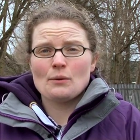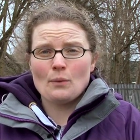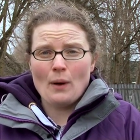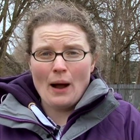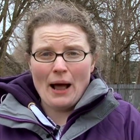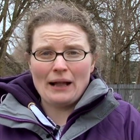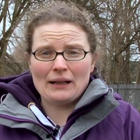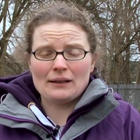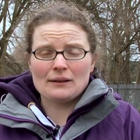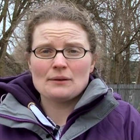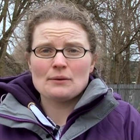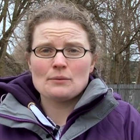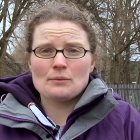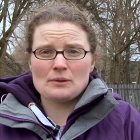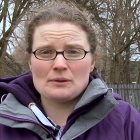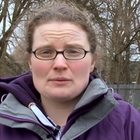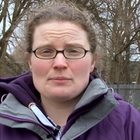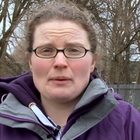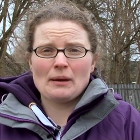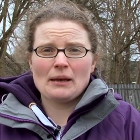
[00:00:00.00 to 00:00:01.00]
well
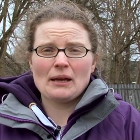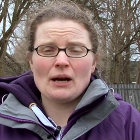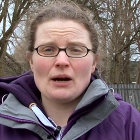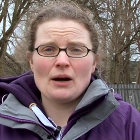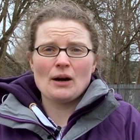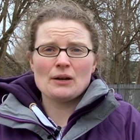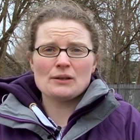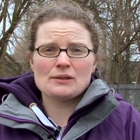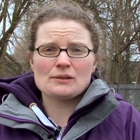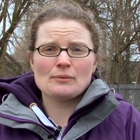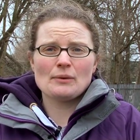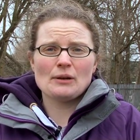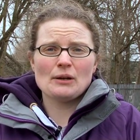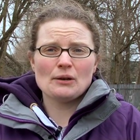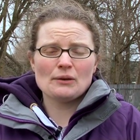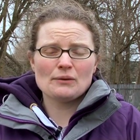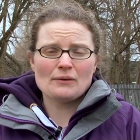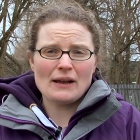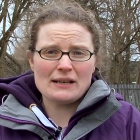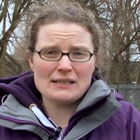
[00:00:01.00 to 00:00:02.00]
was because
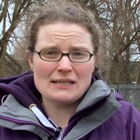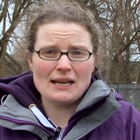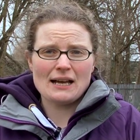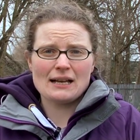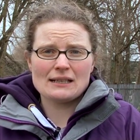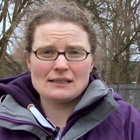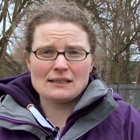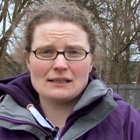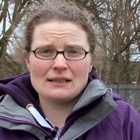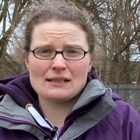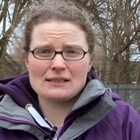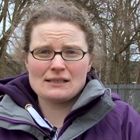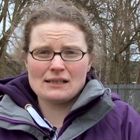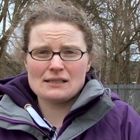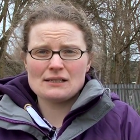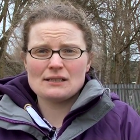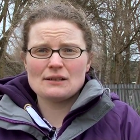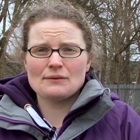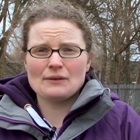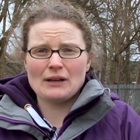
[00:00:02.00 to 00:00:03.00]
we already had an
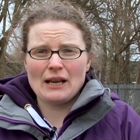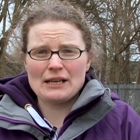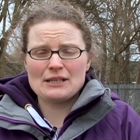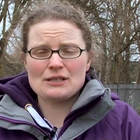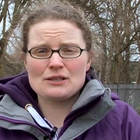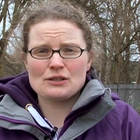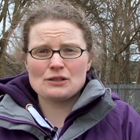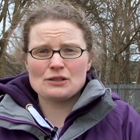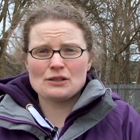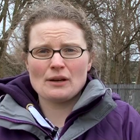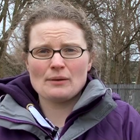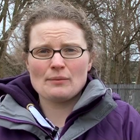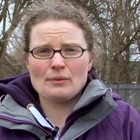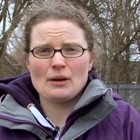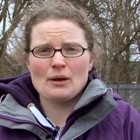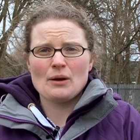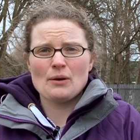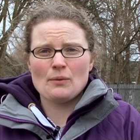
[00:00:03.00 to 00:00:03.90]
existing relationship